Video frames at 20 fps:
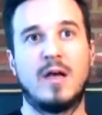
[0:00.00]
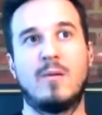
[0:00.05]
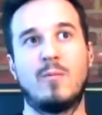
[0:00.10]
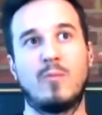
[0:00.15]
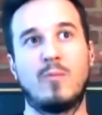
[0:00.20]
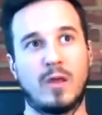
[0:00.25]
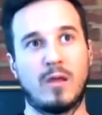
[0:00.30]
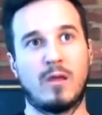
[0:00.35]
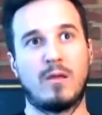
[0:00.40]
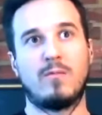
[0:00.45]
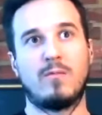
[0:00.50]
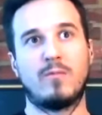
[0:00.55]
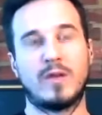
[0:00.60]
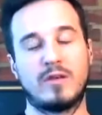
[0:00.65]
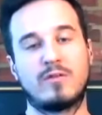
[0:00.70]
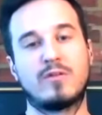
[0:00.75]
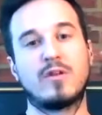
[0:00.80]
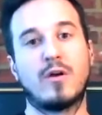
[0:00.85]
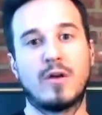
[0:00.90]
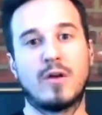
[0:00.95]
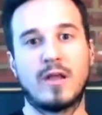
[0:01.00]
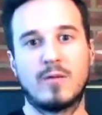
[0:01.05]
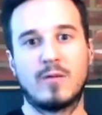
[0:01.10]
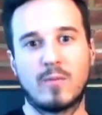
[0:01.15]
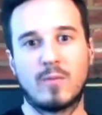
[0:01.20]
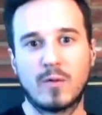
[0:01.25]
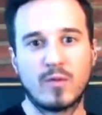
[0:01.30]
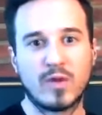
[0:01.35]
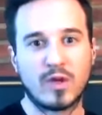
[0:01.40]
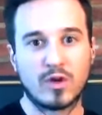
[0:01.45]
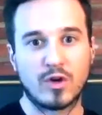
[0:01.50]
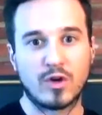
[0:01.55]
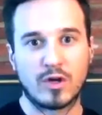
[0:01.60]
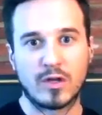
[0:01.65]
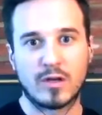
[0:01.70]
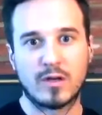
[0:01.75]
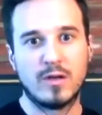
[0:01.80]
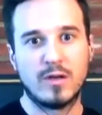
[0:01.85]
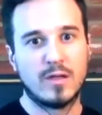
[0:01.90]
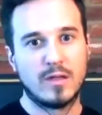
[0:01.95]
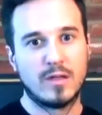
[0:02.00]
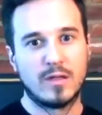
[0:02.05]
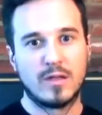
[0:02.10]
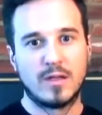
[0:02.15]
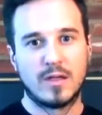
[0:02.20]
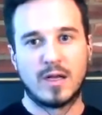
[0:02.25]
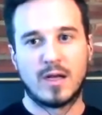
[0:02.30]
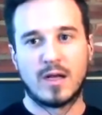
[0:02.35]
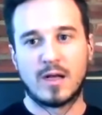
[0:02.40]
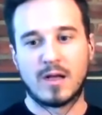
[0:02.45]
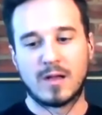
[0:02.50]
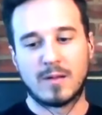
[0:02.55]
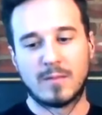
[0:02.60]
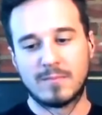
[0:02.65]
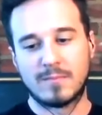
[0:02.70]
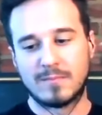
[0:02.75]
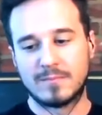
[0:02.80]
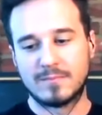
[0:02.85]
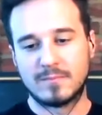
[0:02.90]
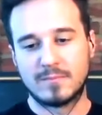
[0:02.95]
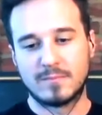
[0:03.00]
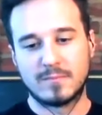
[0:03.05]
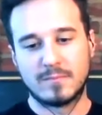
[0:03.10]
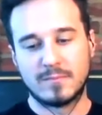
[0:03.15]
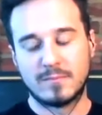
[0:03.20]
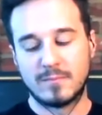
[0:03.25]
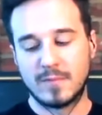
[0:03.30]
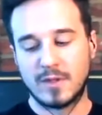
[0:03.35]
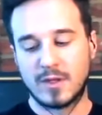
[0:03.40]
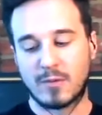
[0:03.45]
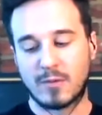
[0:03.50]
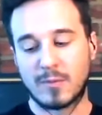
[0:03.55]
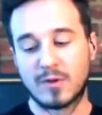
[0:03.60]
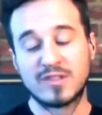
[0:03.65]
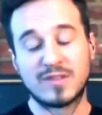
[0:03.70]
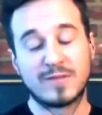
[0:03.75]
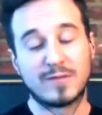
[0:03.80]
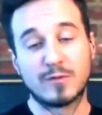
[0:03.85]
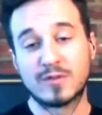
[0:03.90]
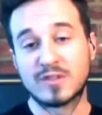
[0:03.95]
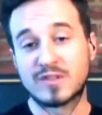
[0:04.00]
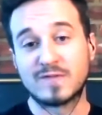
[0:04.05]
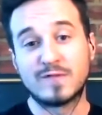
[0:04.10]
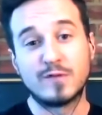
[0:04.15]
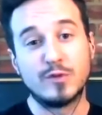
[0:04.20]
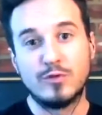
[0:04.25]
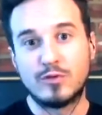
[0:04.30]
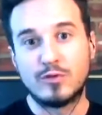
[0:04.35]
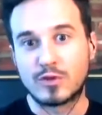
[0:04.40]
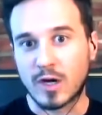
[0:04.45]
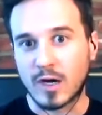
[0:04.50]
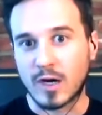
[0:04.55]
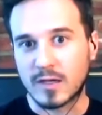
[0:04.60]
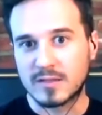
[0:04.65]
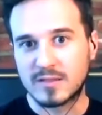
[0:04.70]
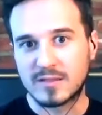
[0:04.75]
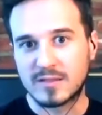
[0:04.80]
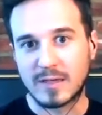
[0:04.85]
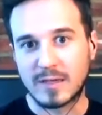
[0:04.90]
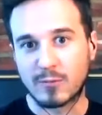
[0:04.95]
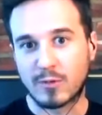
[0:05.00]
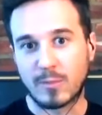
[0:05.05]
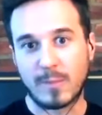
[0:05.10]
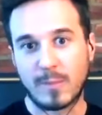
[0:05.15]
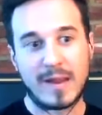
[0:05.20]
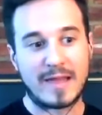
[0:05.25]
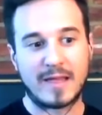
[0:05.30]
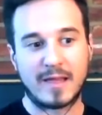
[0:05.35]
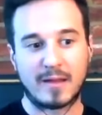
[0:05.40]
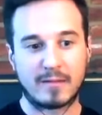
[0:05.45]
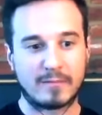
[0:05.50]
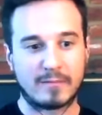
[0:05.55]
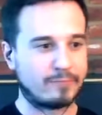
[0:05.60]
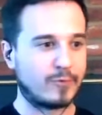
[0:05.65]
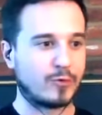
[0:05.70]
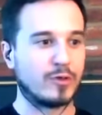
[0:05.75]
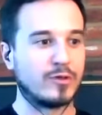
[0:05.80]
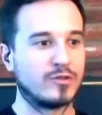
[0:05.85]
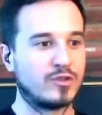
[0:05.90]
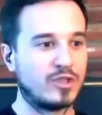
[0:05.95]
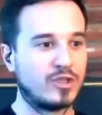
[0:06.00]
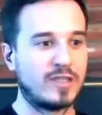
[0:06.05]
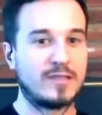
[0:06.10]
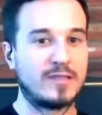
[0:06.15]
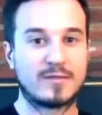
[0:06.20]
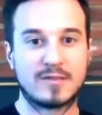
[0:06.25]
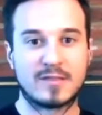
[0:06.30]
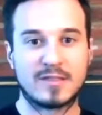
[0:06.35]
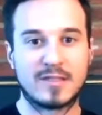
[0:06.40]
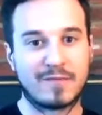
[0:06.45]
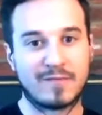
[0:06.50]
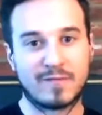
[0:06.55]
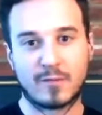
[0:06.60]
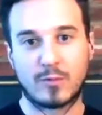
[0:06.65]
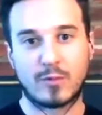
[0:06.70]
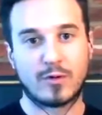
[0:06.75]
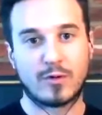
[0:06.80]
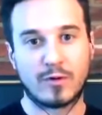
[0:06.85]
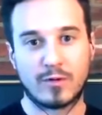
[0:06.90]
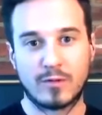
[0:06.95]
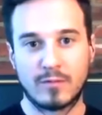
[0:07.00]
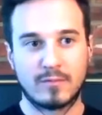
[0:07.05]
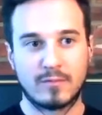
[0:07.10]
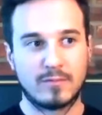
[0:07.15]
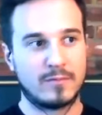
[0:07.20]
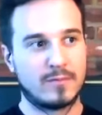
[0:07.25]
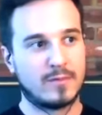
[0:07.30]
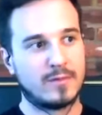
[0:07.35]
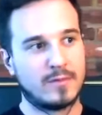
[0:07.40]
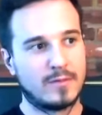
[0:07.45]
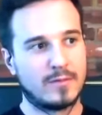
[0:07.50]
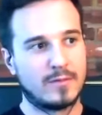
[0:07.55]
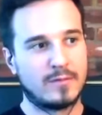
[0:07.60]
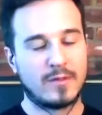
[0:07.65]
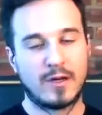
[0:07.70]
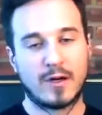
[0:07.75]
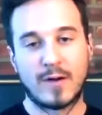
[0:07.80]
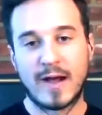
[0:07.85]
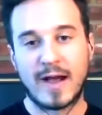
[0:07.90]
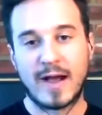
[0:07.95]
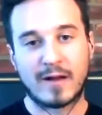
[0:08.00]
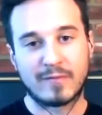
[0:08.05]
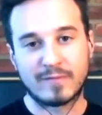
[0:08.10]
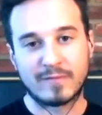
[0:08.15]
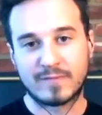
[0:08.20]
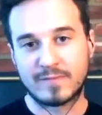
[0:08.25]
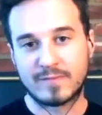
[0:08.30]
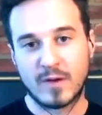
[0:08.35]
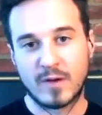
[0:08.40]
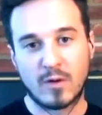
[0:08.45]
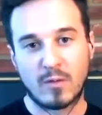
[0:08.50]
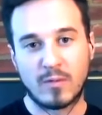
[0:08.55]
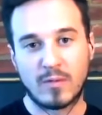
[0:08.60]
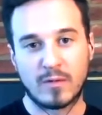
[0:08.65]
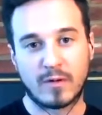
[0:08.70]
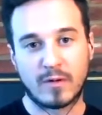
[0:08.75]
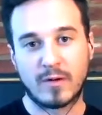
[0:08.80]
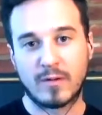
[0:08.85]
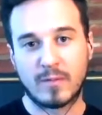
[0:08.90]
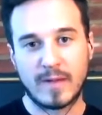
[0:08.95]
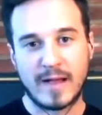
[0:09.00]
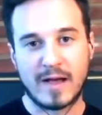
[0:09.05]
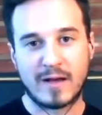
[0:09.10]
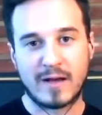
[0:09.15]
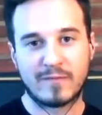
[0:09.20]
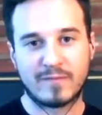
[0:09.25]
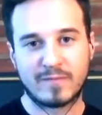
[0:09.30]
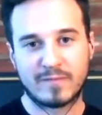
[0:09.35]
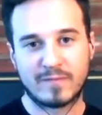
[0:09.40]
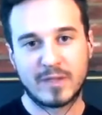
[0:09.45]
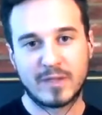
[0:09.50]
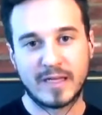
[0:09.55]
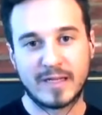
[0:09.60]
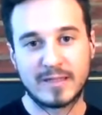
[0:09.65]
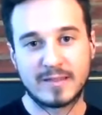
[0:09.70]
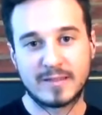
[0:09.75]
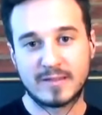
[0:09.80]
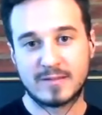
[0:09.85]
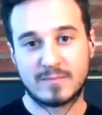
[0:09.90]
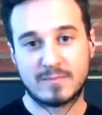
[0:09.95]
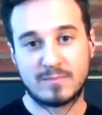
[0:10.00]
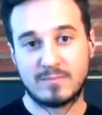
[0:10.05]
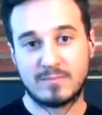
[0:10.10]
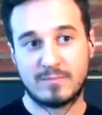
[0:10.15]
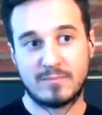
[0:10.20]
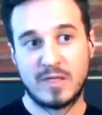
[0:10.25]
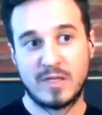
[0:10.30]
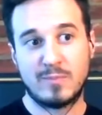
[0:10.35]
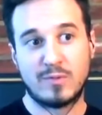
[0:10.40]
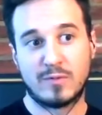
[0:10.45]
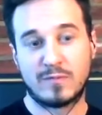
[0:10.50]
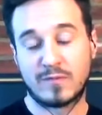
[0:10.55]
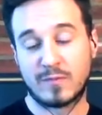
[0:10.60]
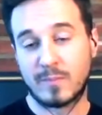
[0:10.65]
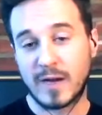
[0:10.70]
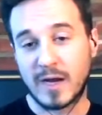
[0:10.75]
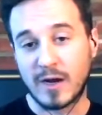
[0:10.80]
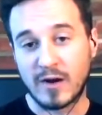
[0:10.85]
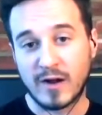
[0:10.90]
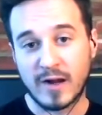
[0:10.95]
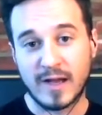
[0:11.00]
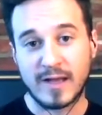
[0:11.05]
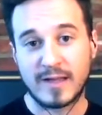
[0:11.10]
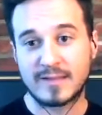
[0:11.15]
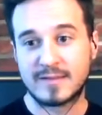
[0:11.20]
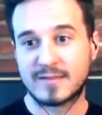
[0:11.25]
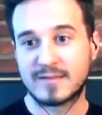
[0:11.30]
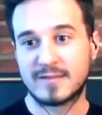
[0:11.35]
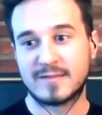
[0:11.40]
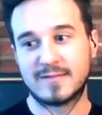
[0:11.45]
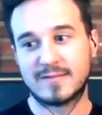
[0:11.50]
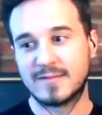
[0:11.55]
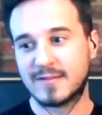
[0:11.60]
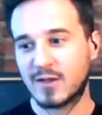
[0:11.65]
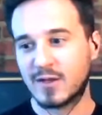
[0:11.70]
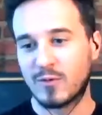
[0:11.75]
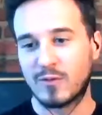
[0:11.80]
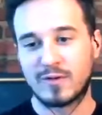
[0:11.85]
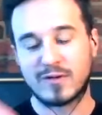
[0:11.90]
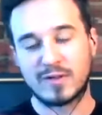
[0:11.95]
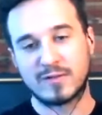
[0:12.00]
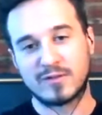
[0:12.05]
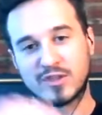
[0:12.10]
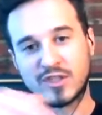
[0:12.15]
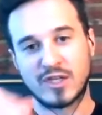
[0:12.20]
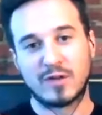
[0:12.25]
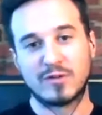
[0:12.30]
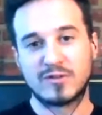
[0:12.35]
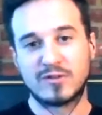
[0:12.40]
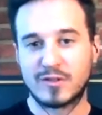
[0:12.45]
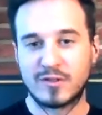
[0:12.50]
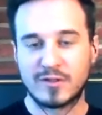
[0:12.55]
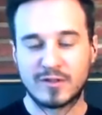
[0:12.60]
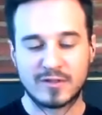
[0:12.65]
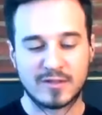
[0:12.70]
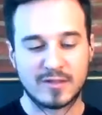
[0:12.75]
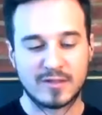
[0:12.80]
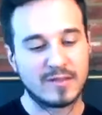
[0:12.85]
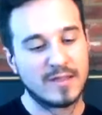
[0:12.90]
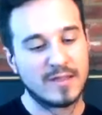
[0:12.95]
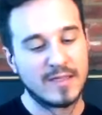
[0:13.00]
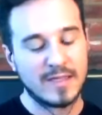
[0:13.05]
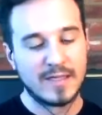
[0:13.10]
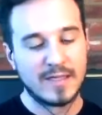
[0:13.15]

we donated what we could. Most of it was food trucks that were making grilled cheese and stuff for, out of home, out of place people from Paradise and going to shelters. And